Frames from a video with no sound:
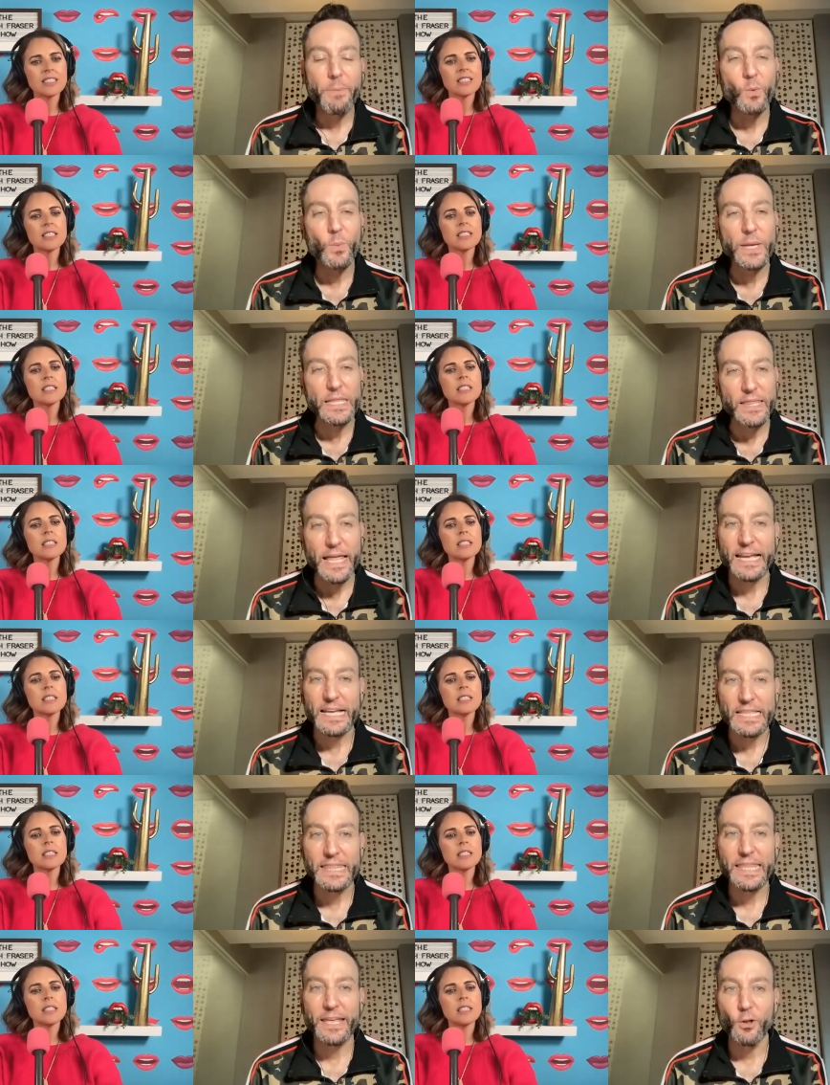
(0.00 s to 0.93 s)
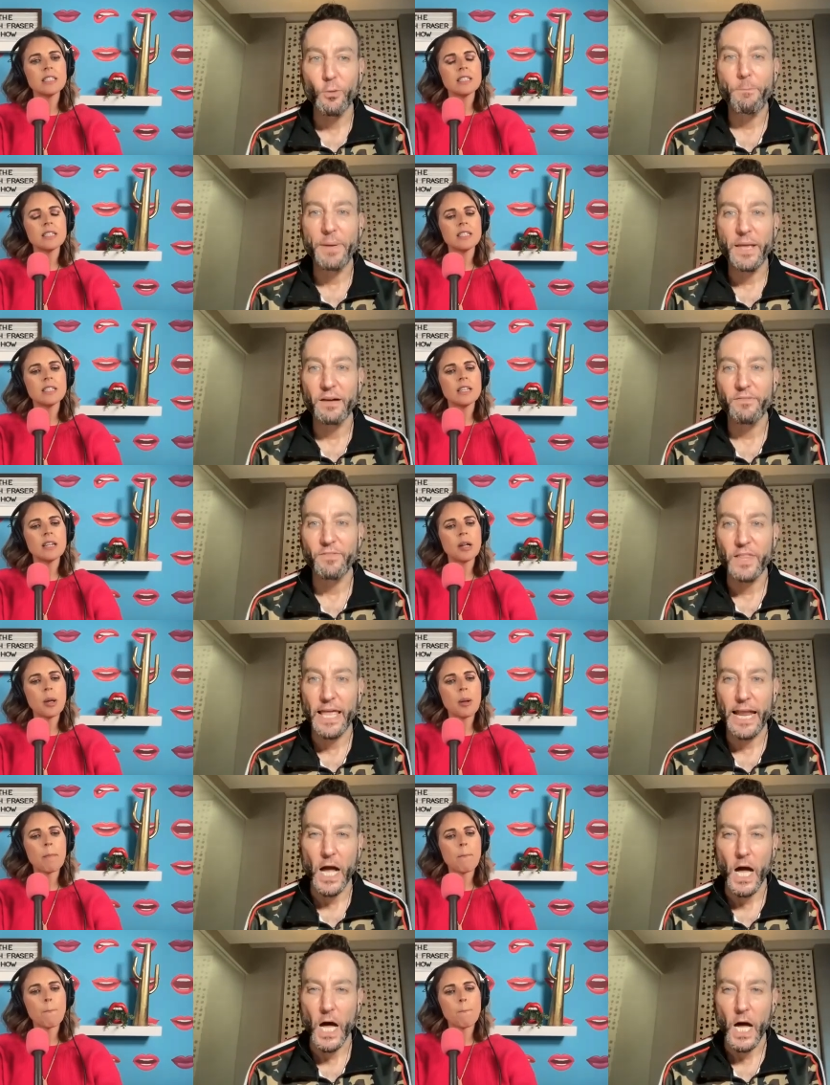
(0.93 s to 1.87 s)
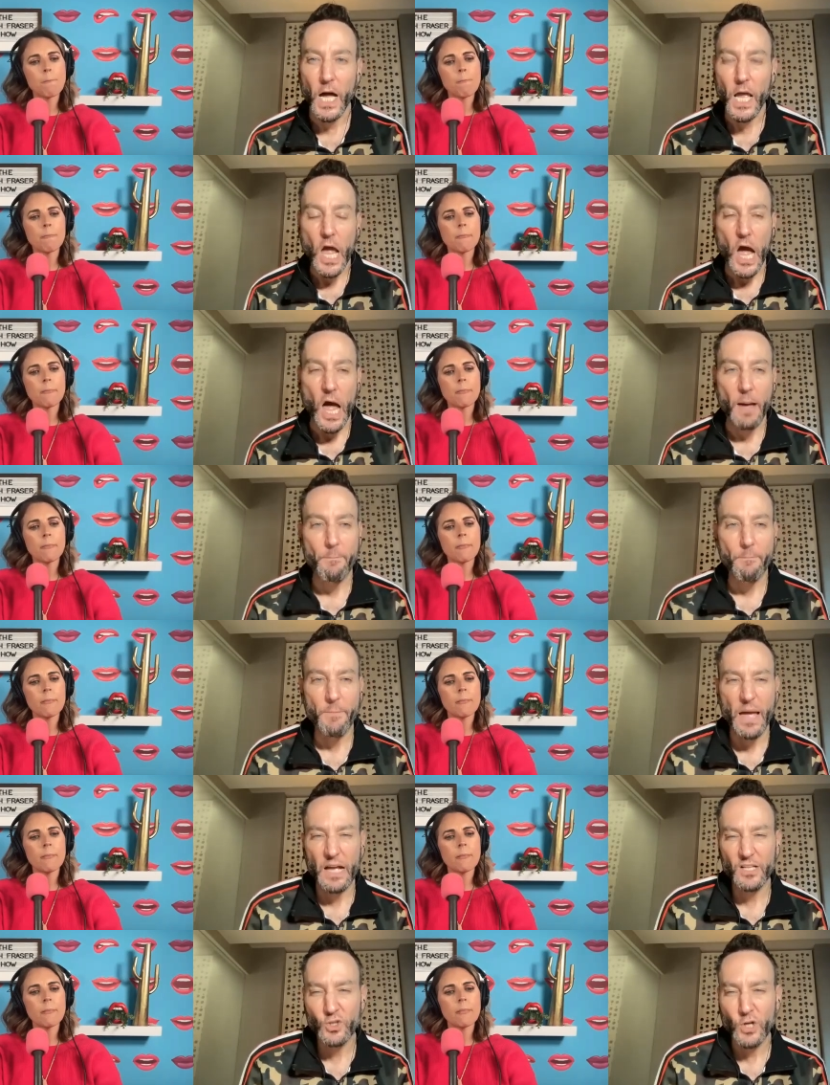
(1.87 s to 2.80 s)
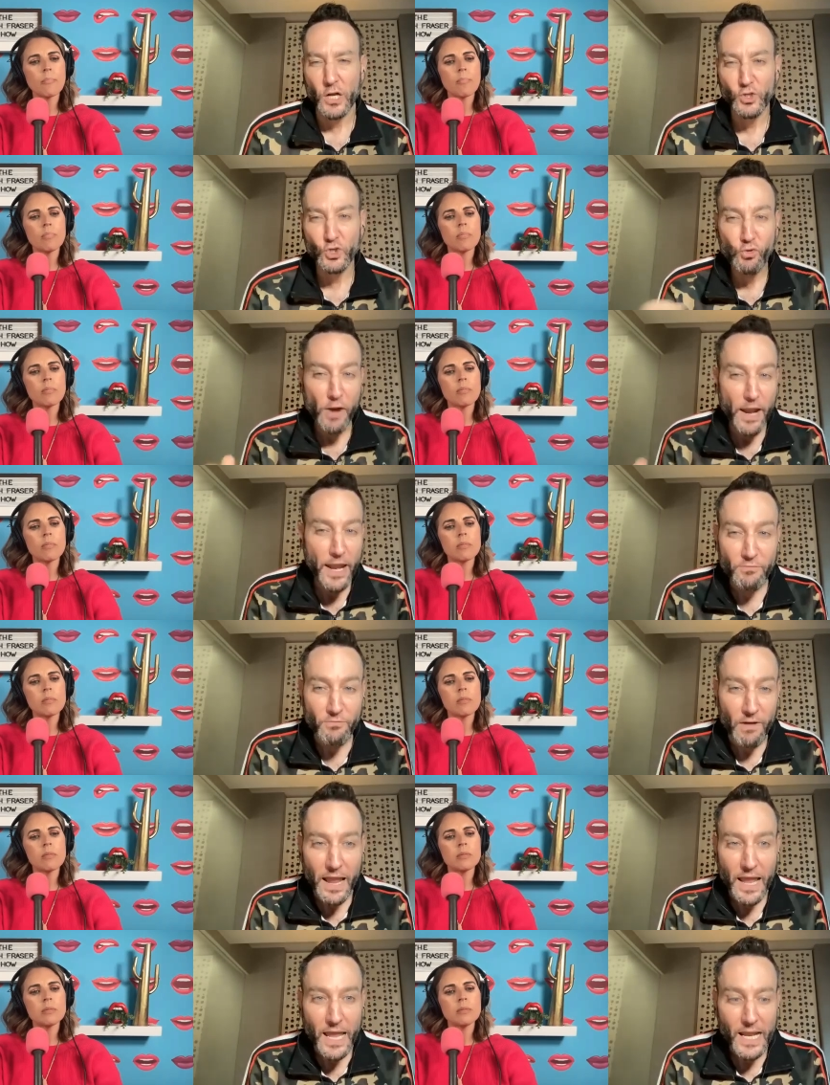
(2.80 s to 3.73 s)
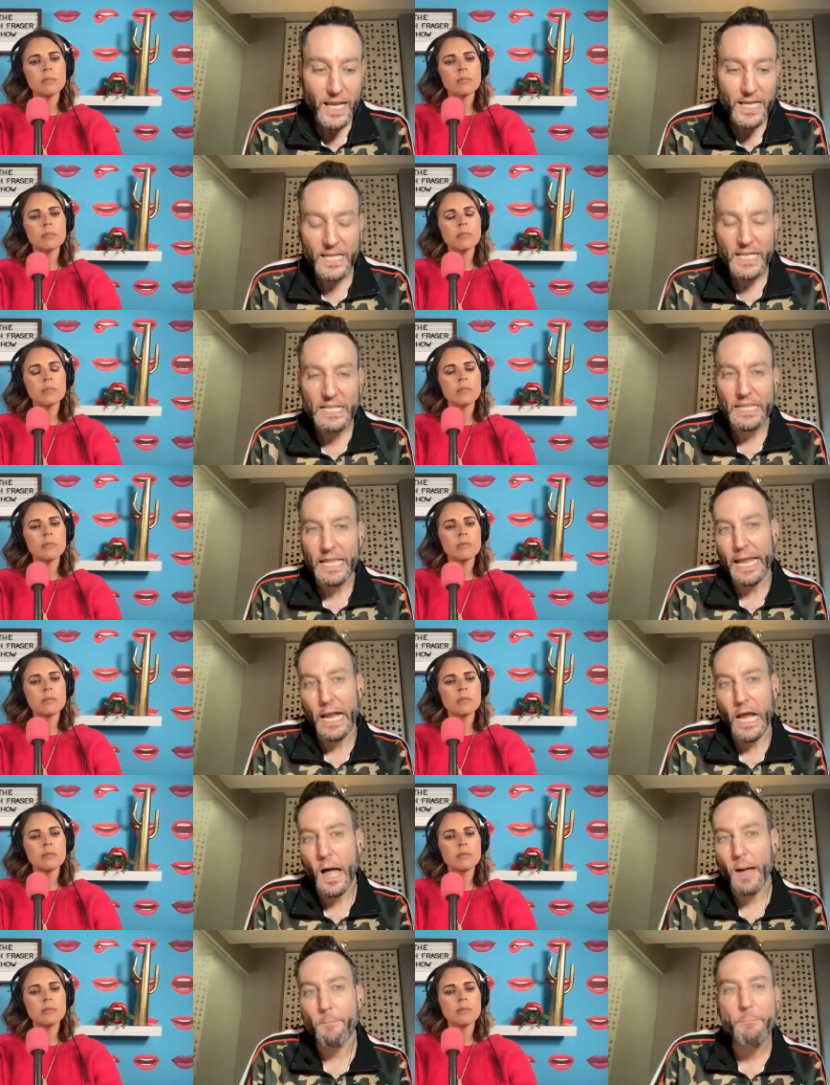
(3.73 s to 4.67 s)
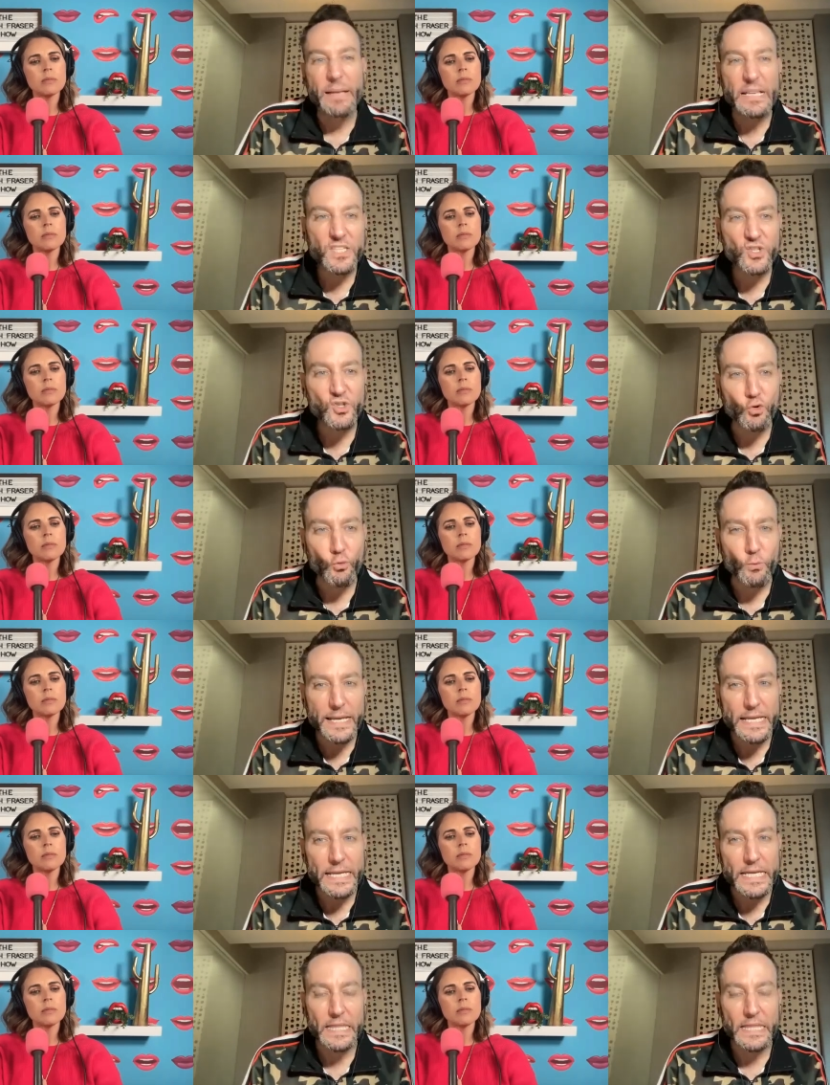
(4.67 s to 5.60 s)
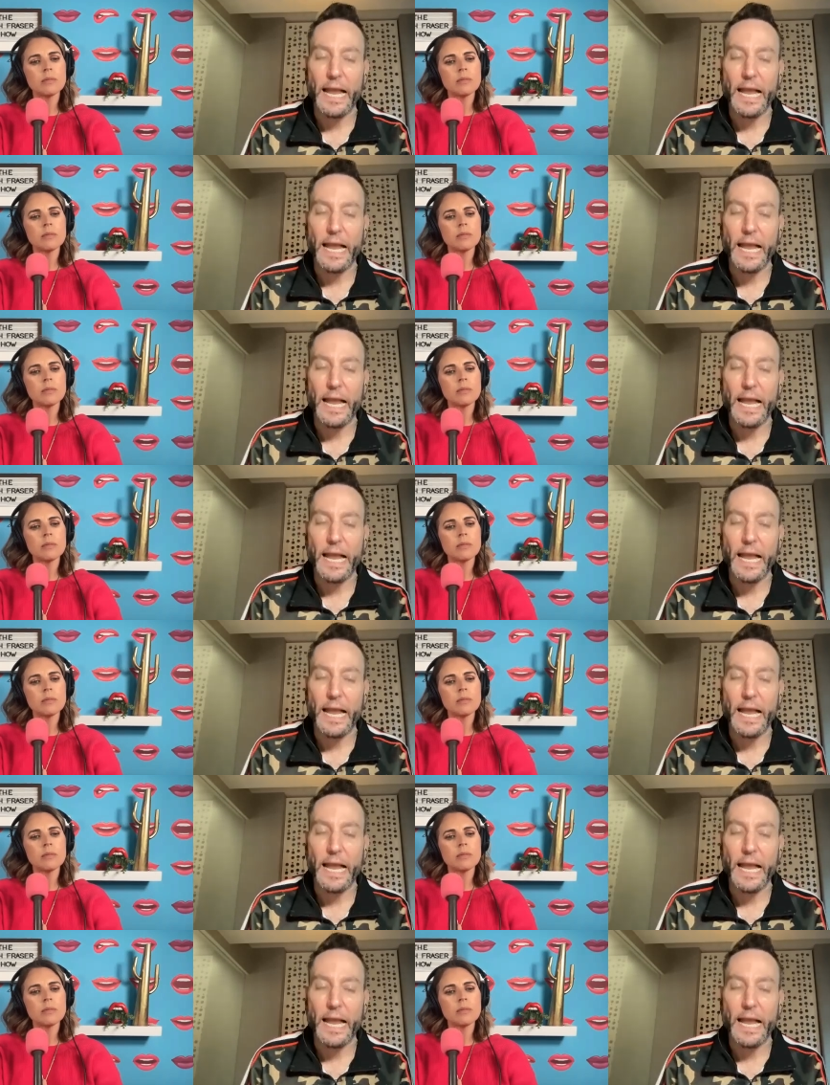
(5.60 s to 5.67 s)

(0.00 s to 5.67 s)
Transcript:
Speaker 1: but we like a little bit of like a um a, a train wreck, like a mystery.